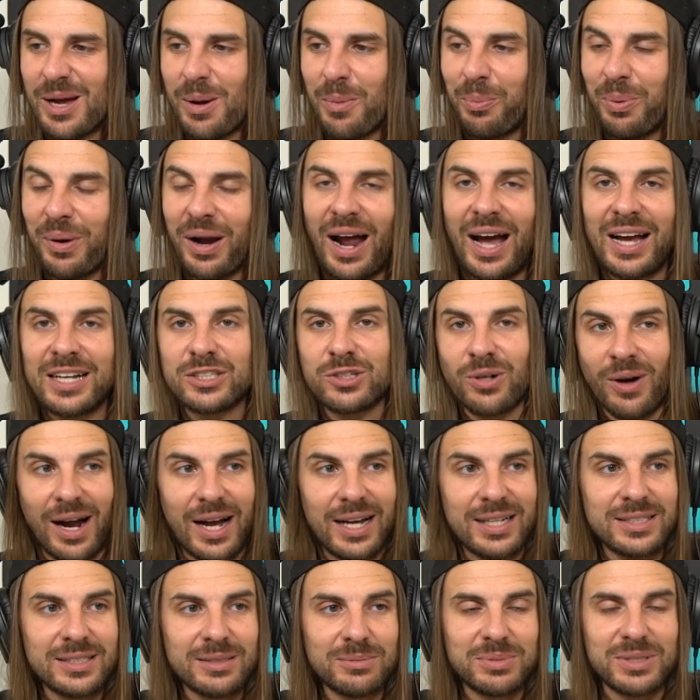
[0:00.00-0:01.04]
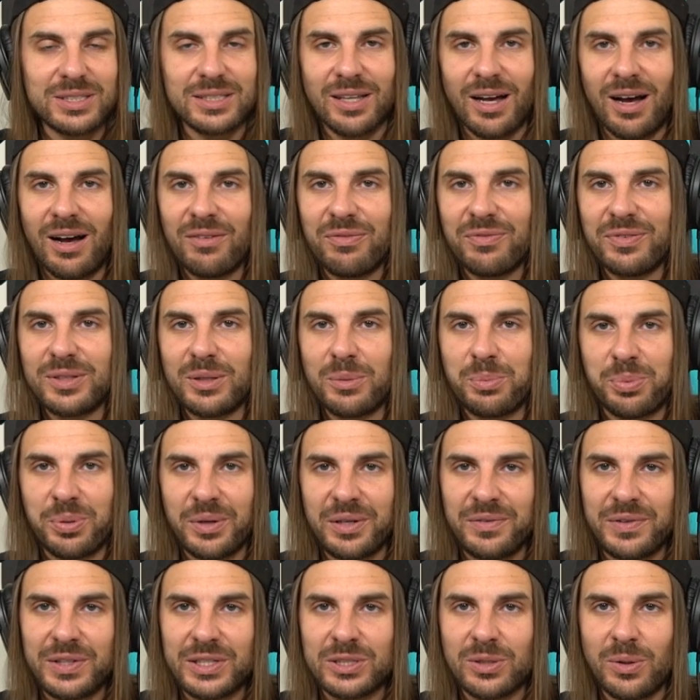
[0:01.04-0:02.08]
But I tried some stuff, and the
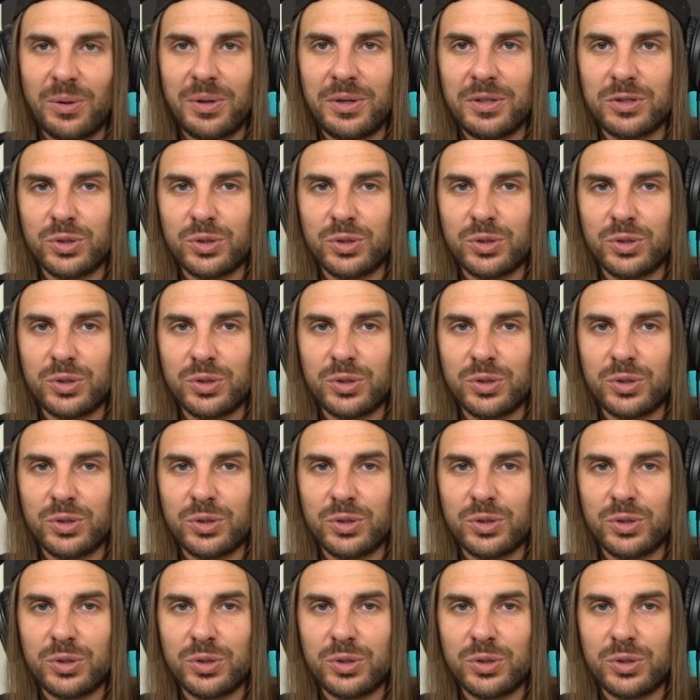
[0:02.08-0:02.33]
previous owner